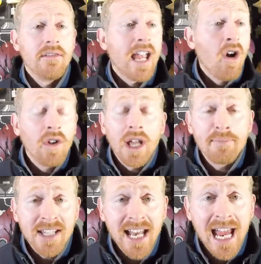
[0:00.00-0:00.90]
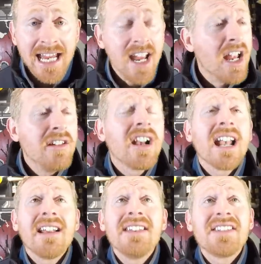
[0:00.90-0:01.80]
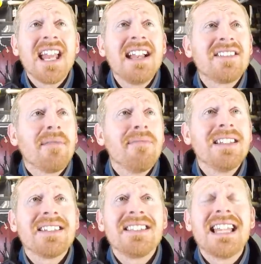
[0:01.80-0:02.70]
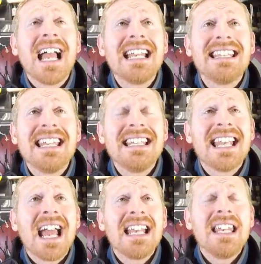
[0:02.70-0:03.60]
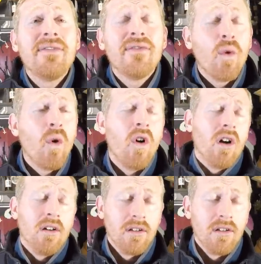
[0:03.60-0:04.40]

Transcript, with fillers: They hold up today. You got to understand something. This is 1994.